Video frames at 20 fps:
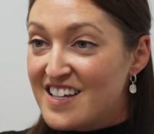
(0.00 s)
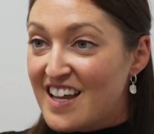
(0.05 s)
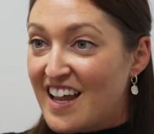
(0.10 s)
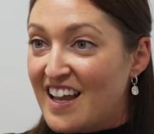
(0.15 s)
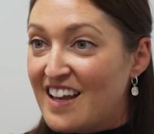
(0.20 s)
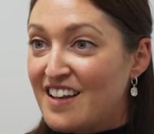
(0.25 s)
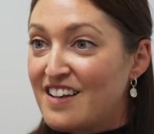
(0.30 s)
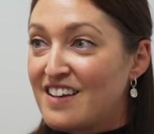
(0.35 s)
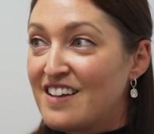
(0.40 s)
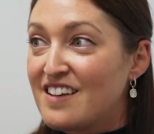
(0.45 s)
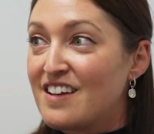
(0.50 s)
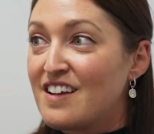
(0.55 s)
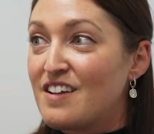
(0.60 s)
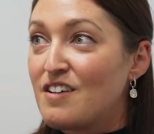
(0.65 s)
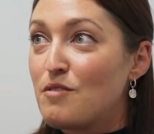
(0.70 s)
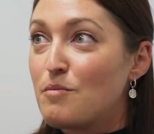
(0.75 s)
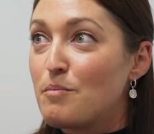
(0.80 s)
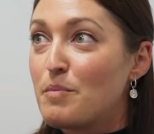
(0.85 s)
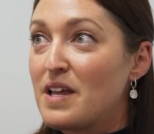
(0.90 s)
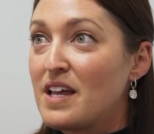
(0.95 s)
and
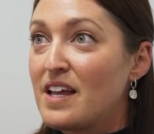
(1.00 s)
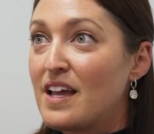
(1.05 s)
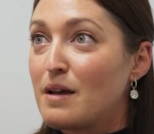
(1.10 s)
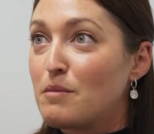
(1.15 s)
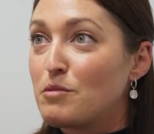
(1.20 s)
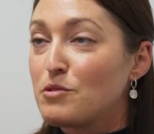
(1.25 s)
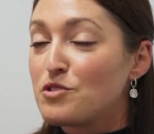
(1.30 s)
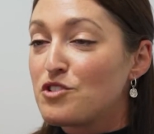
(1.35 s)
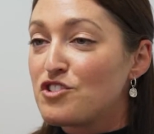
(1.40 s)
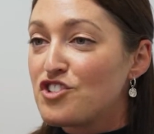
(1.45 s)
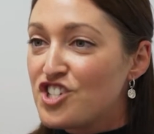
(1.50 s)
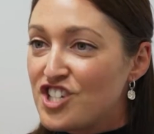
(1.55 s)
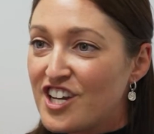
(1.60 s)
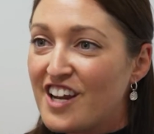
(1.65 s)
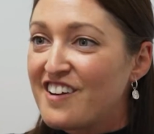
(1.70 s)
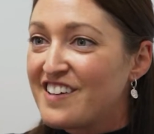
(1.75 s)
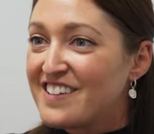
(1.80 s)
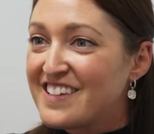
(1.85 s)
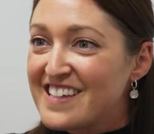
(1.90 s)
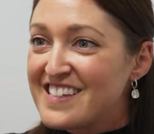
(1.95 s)
being able to
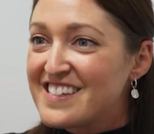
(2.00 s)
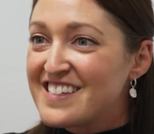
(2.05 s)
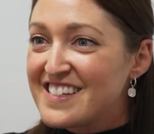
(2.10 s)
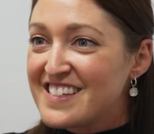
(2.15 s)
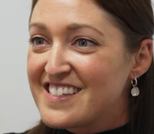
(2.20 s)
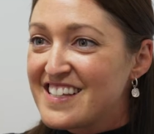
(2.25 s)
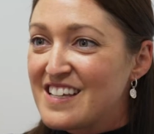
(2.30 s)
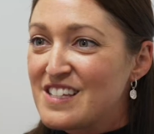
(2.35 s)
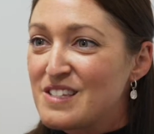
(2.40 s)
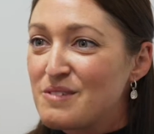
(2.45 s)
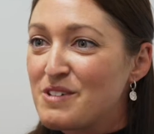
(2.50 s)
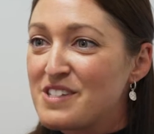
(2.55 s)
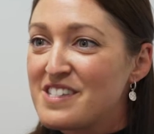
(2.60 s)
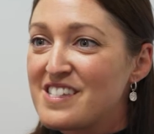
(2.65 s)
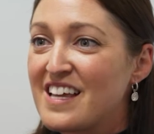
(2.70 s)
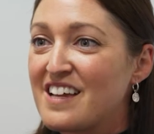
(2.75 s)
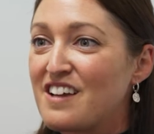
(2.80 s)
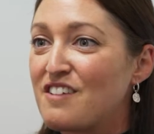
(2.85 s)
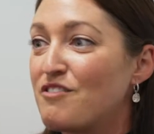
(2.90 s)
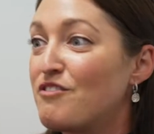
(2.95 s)
share in their success once
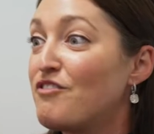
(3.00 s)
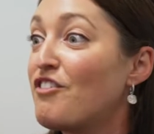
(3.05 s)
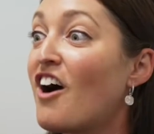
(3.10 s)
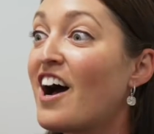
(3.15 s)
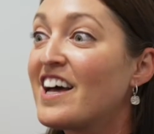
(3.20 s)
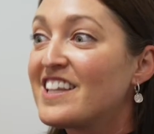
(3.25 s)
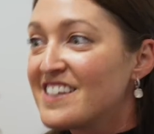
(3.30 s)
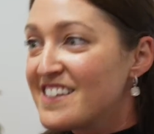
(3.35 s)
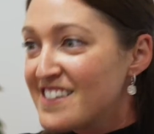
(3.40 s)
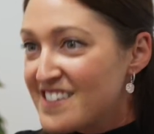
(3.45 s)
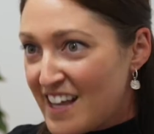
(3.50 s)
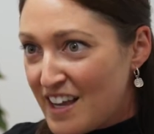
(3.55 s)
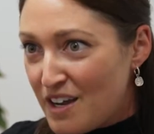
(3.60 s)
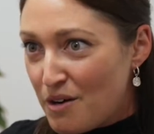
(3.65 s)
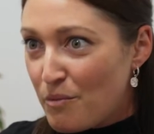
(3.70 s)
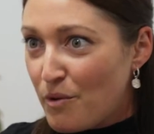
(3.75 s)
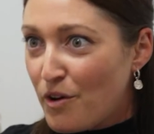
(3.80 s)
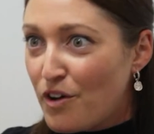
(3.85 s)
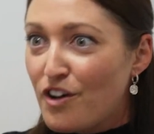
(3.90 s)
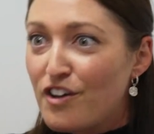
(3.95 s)
they can finally say
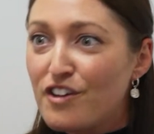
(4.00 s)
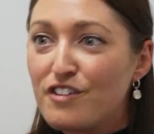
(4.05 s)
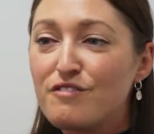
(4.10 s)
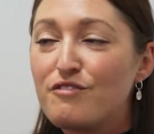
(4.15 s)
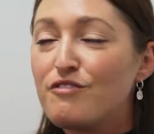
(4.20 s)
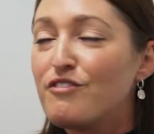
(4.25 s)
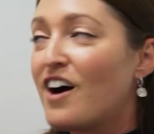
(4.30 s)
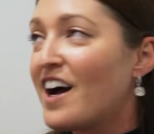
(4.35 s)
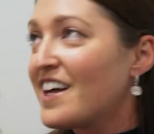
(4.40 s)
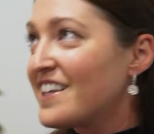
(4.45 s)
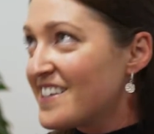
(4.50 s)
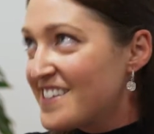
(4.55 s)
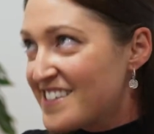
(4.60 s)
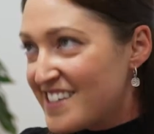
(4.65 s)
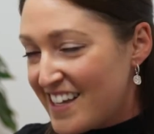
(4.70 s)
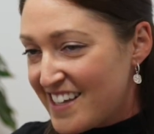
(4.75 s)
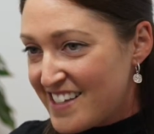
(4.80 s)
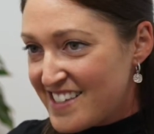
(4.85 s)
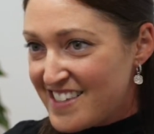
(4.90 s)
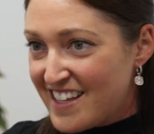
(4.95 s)
a word, finally
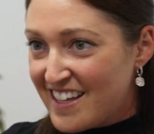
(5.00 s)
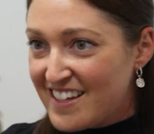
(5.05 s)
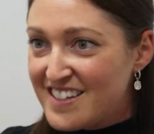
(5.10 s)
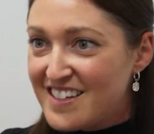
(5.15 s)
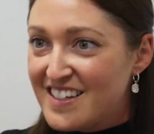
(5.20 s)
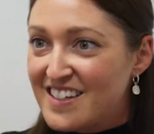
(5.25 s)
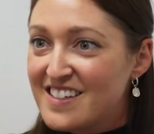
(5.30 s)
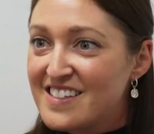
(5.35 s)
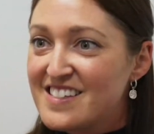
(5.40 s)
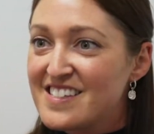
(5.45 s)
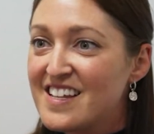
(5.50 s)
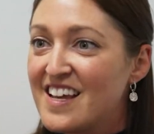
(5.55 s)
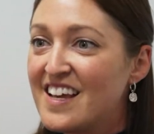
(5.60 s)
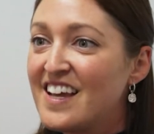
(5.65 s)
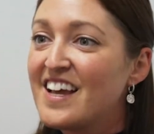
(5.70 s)
say a sentence,